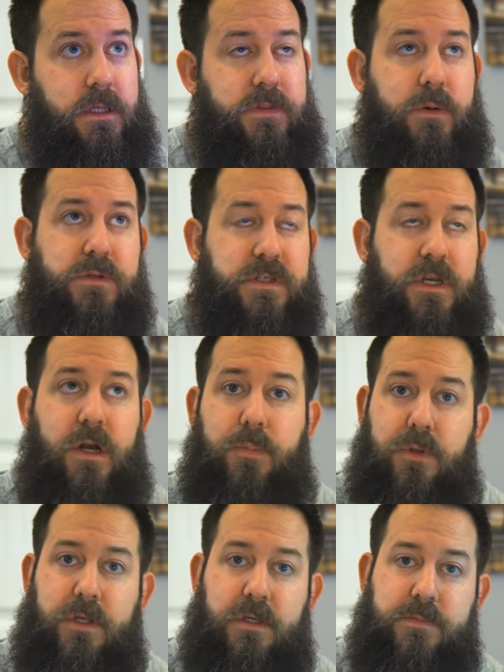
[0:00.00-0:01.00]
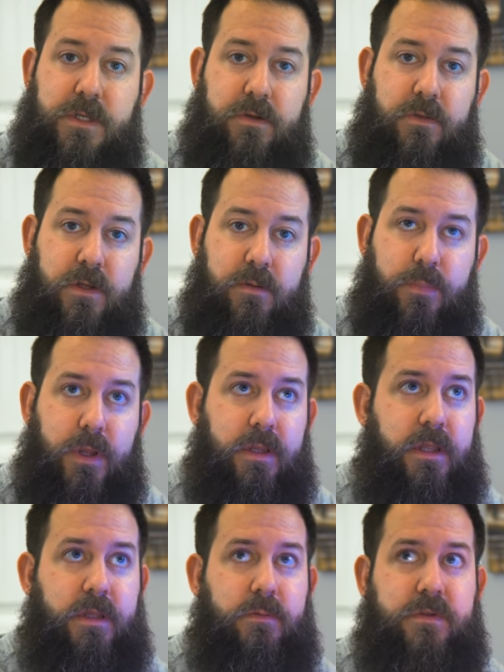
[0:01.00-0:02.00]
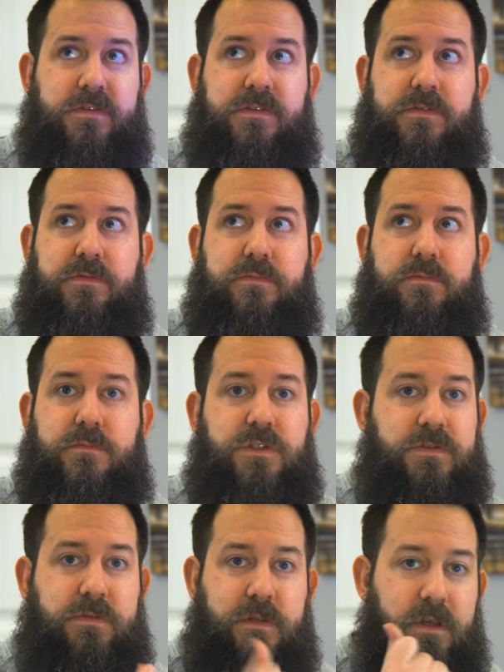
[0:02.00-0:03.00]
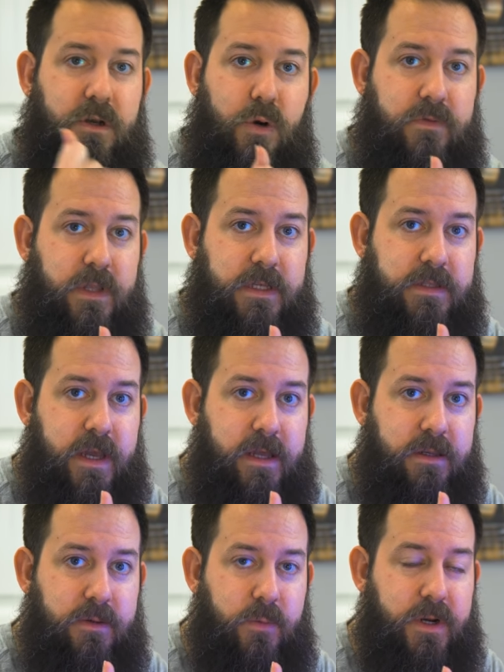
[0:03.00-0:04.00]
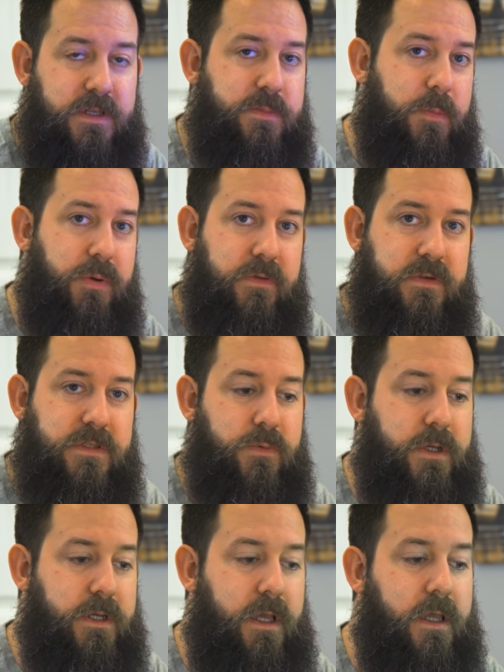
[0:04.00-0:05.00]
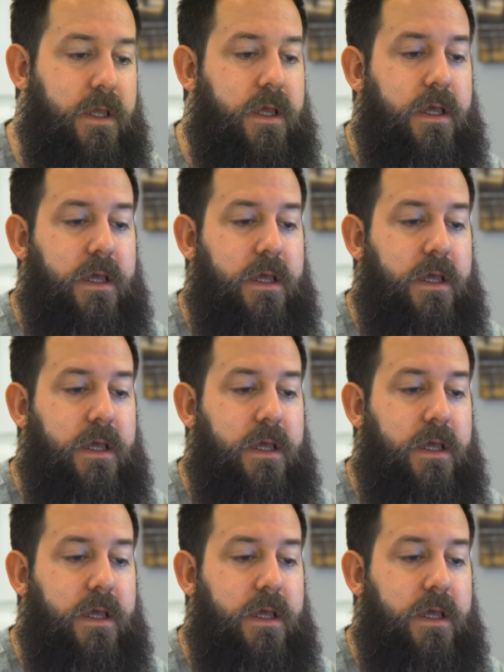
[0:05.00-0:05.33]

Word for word: there was a couple hiccups here and there, but it was just over like that. Whereas my previous rig,